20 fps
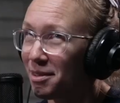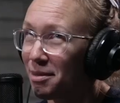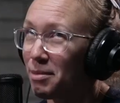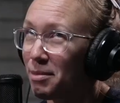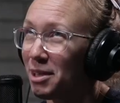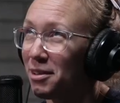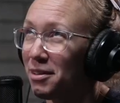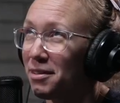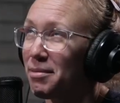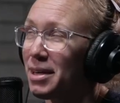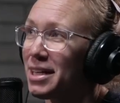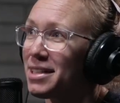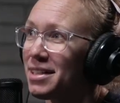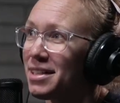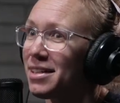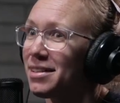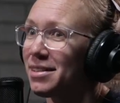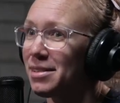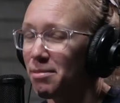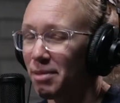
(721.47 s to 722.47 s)
the middle of my
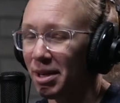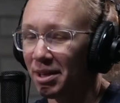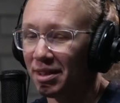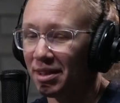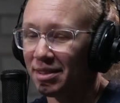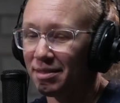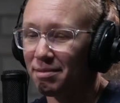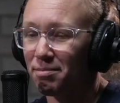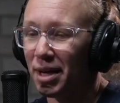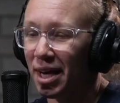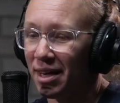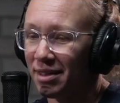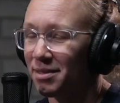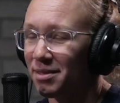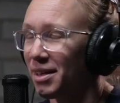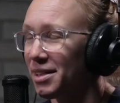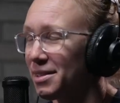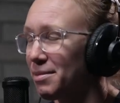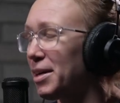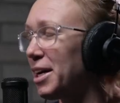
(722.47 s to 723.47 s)
sentence about the back
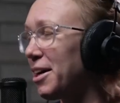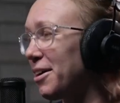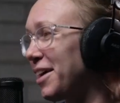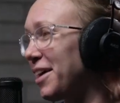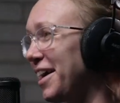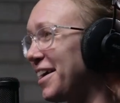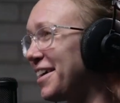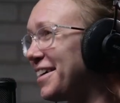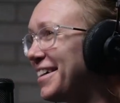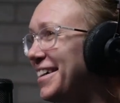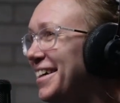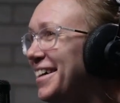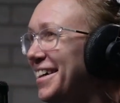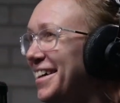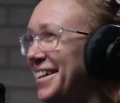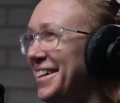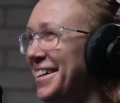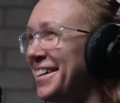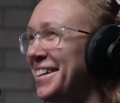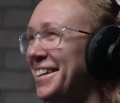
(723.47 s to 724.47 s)
squats, but okay. Yeah.
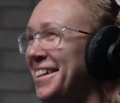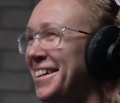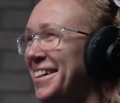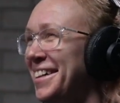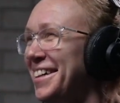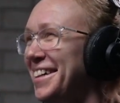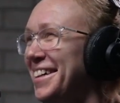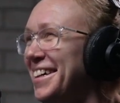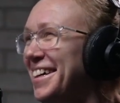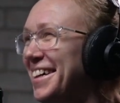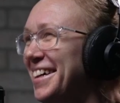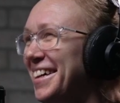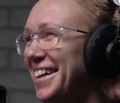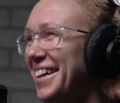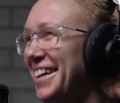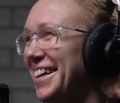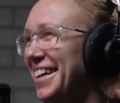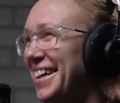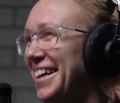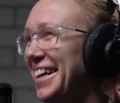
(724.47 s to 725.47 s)
No,
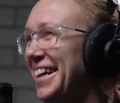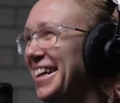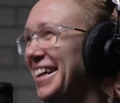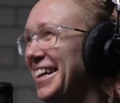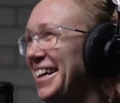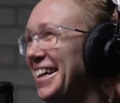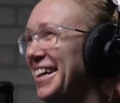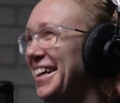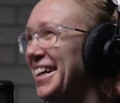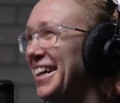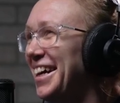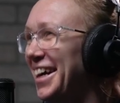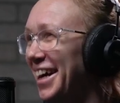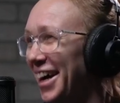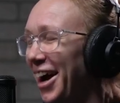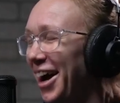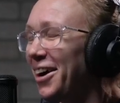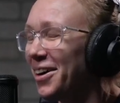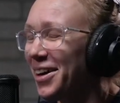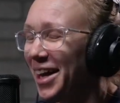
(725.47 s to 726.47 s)
we're done with that portion of
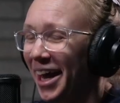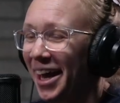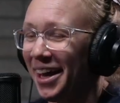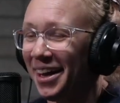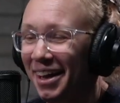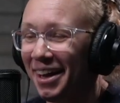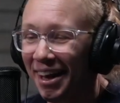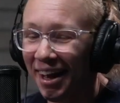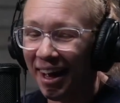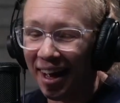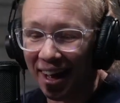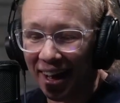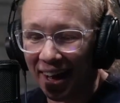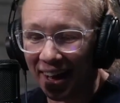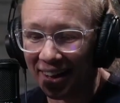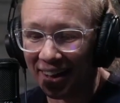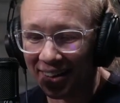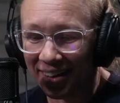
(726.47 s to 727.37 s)
the podcast.